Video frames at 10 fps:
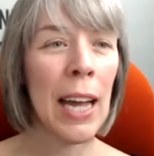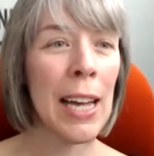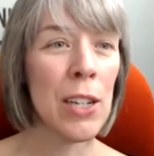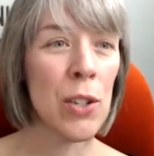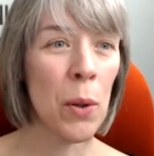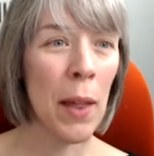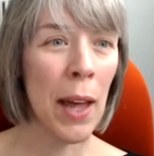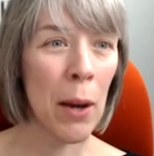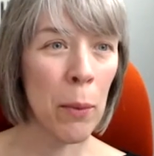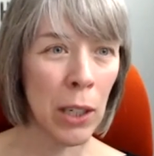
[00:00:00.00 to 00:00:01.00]
And so that
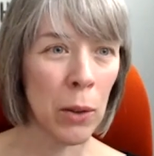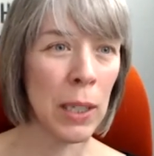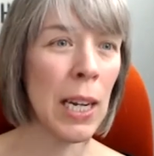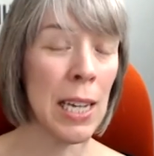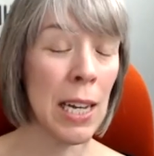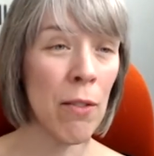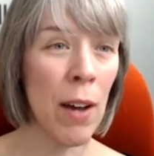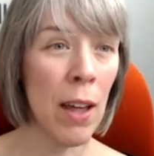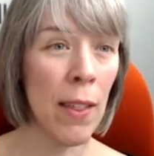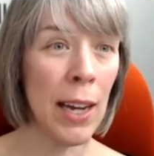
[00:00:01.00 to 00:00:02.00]
way you can
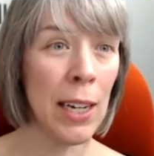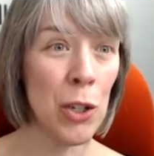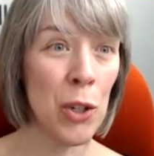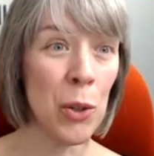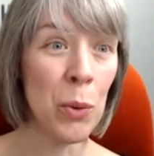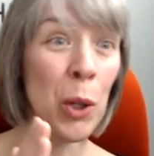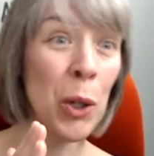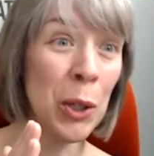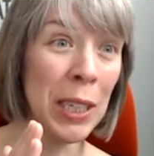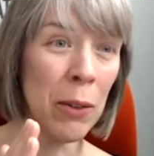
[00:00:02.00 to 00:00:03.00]
identify that issue
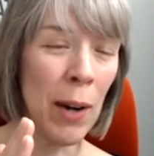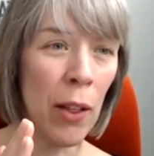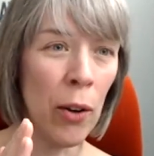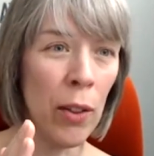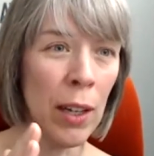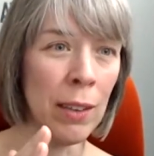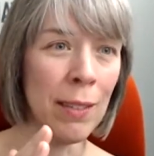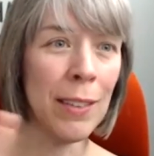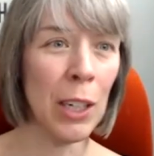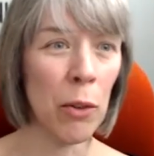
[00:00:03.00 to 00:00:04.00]
early rather than,
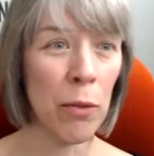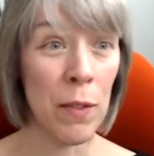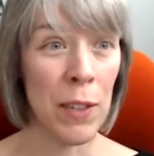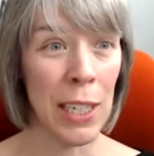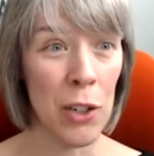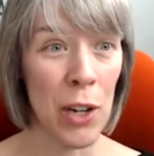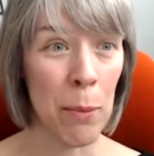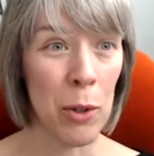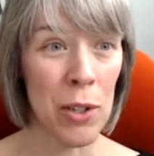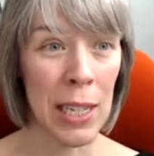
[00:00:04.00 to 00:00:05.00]
you know, 15
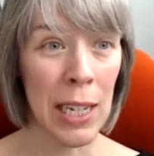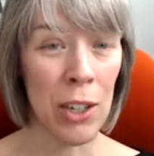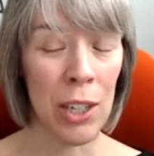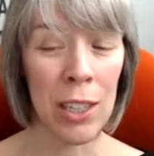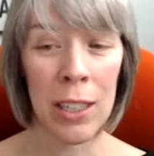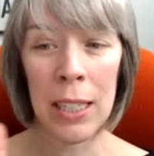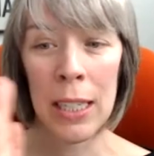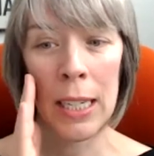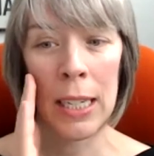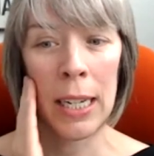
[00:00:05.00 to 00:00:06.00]
chapters later.
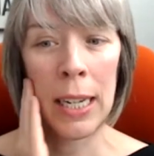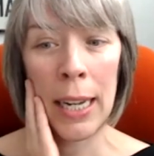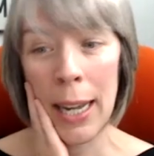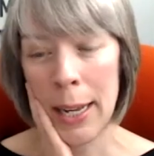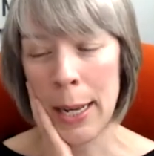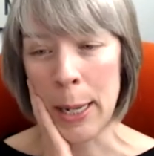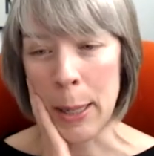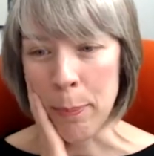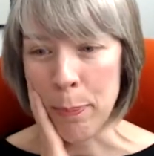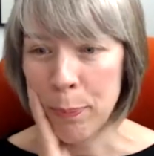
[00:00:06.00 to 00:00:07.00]

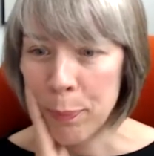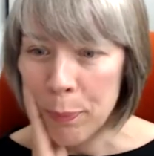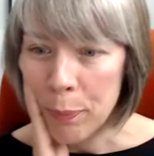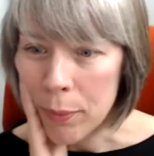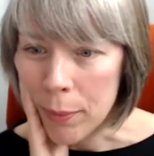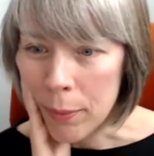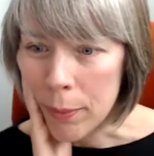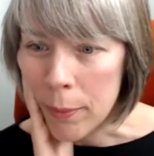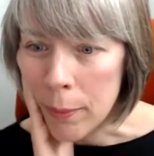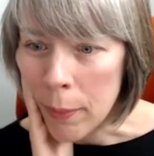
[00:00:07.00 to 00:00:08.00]
Um,
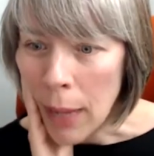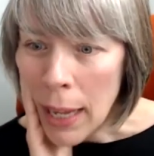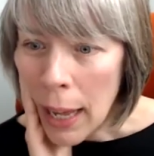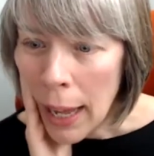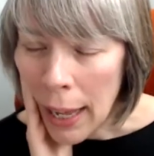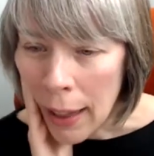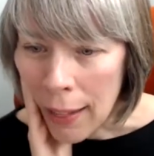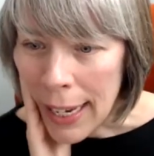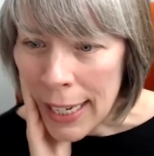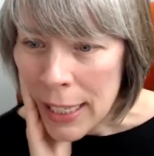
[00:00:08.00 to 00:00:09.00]
L,
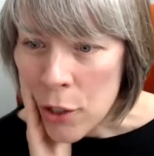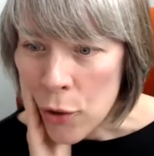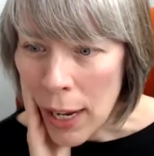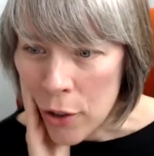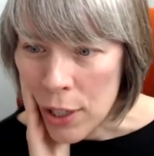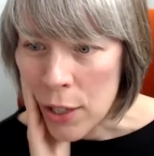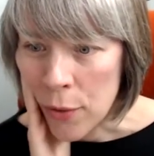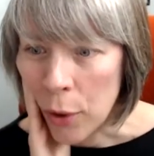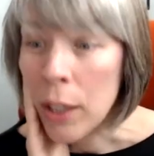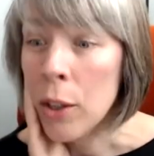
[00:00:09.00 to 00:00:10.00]
any strategies
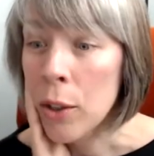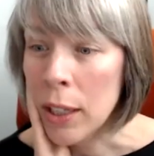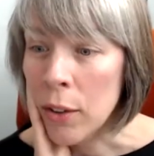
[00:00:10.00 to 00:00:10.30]
for including